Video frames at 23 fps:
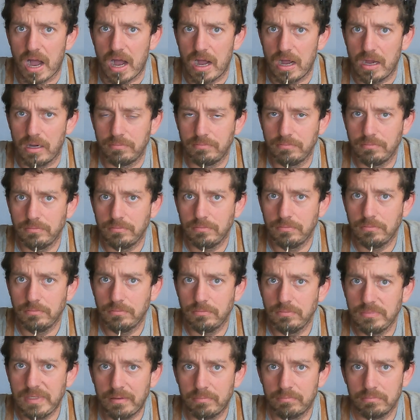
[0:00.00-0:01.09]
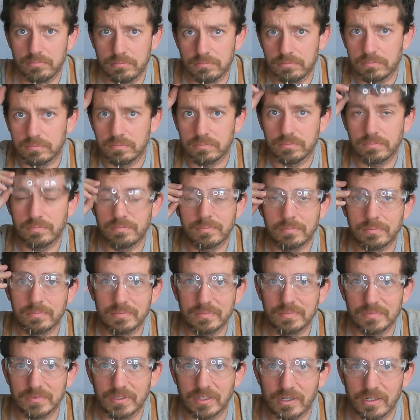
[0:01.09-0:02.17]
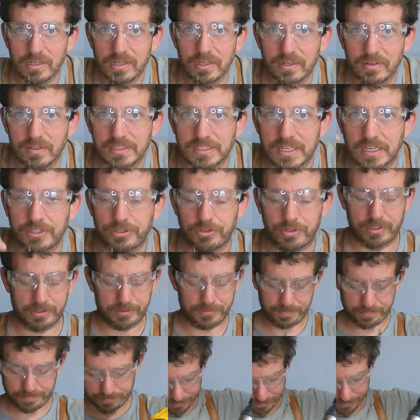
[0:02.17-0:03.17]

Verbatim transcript: Um, yeah, let's get to it.